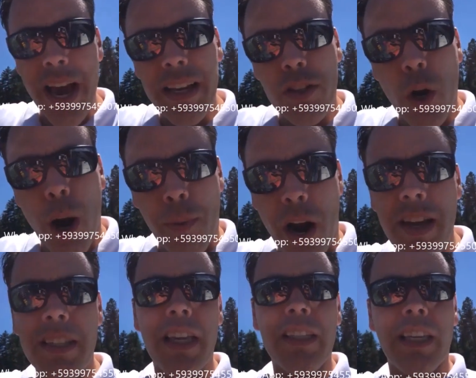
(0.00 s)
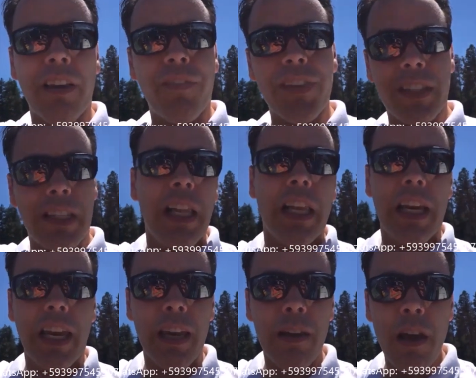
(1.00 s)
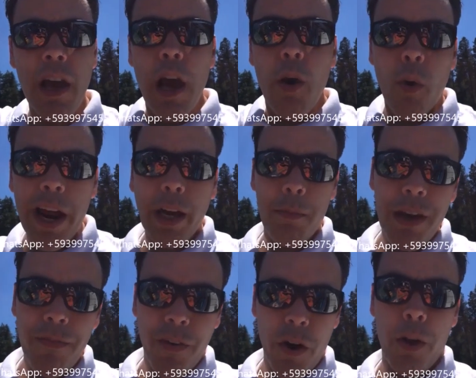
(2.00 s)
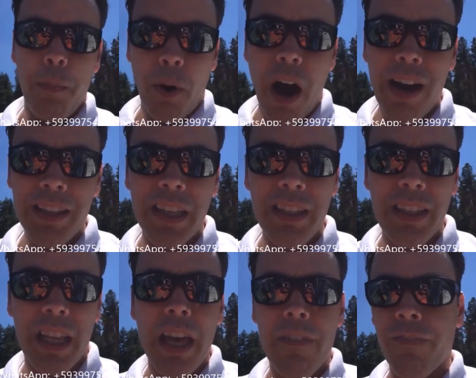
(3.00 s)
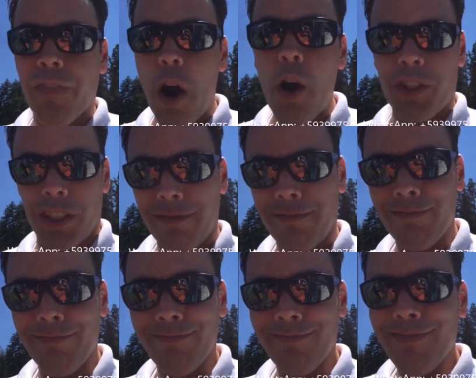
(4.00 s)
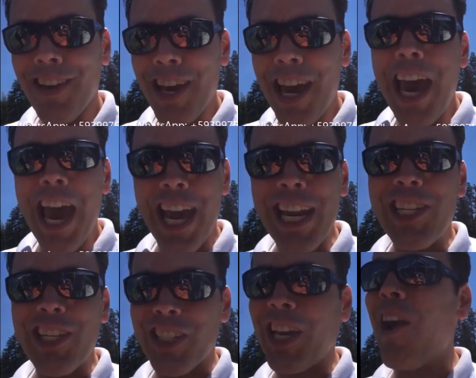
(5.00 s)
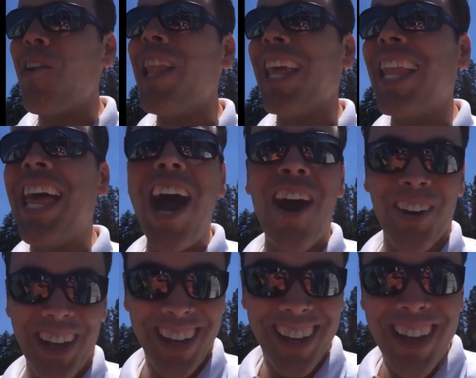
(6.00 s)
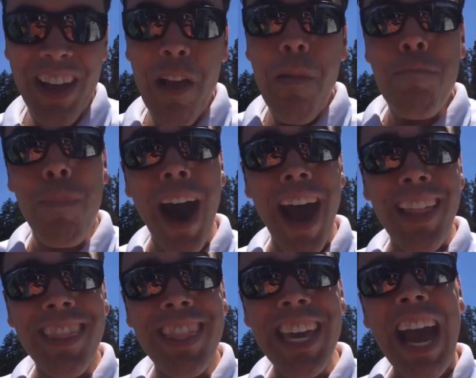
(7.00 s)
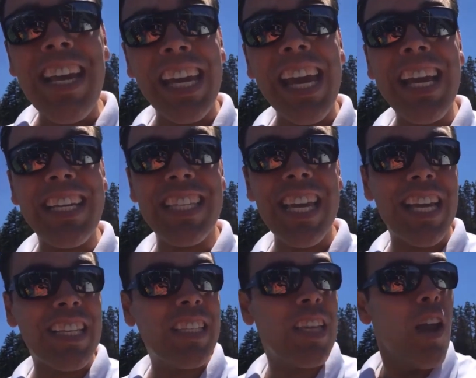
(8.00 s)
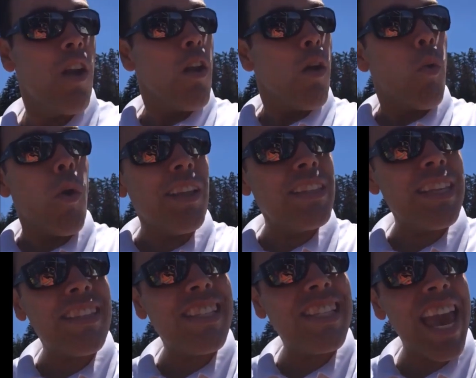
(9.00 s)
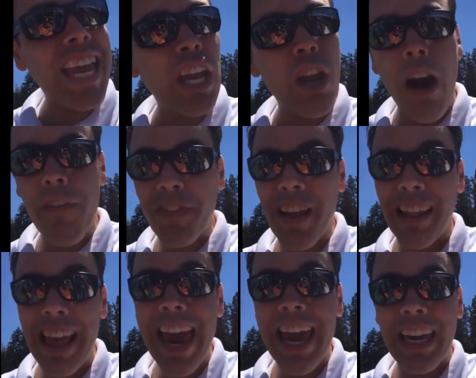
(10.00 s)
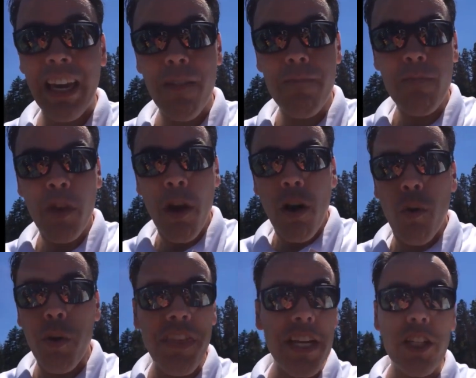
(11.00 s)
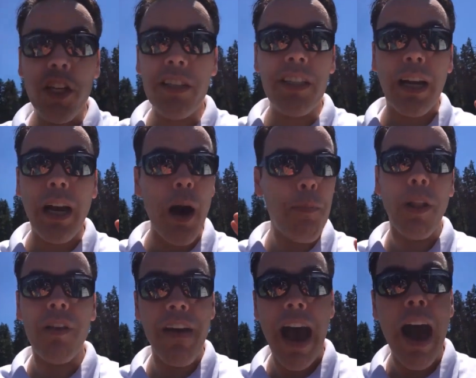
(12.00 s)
way to our processing facility, where it can be further processed and then frozen. And it just got really loud. But the idea is this: once it's taken off the lake, within just a couple of